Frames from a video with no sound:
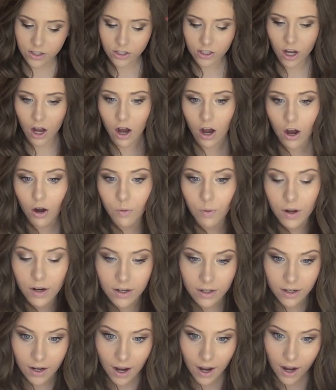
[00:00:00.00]
So
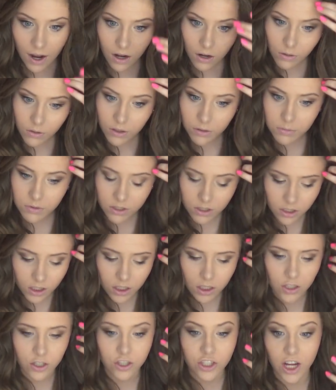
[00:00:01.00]
now I'm just
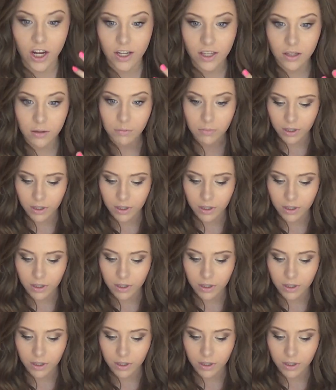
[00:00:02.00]
going to check in the